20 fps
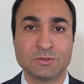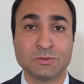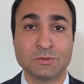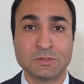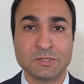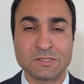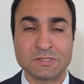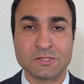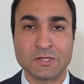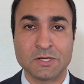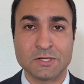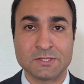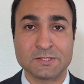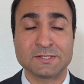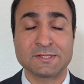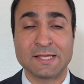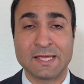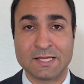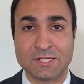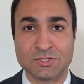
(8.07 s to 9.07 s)
discuss
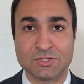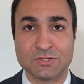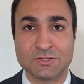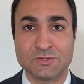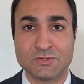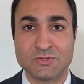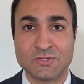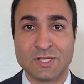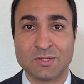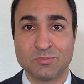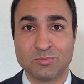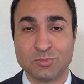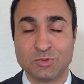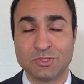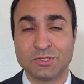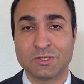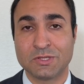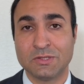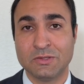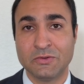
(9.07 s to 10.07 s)
sanctions and
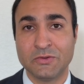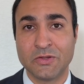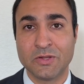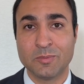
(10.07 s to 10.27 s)
bring a little